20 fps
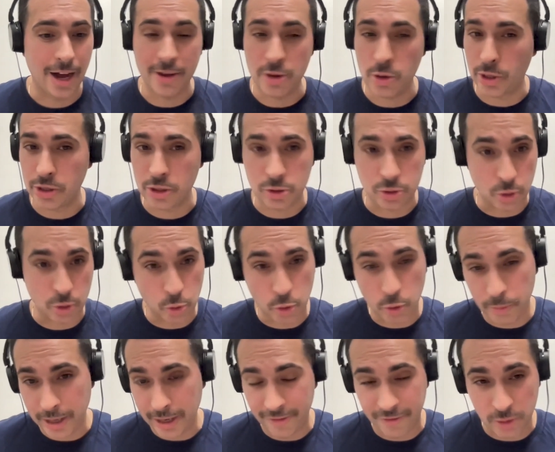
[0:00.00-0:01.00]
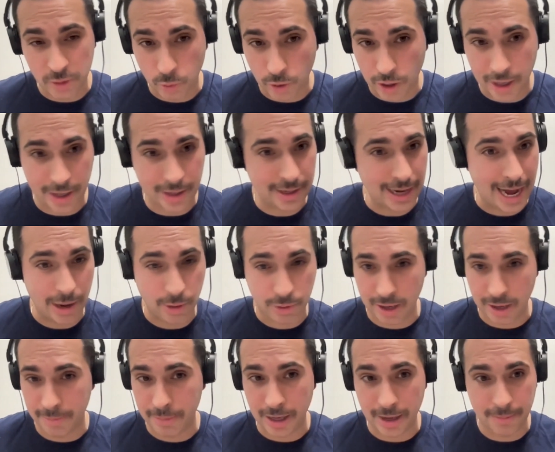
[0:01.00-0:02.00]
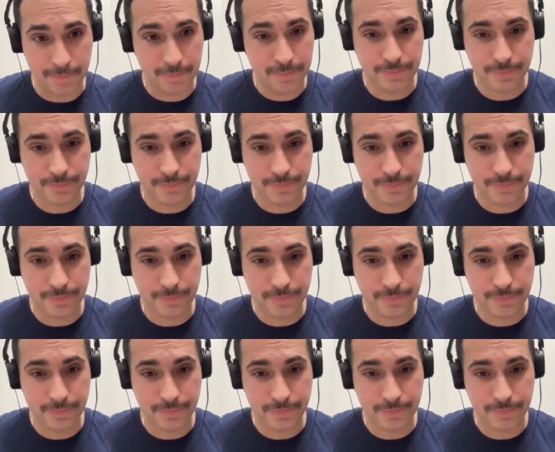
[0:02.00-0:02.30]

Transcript: You can just Google me if you want. I'll come up.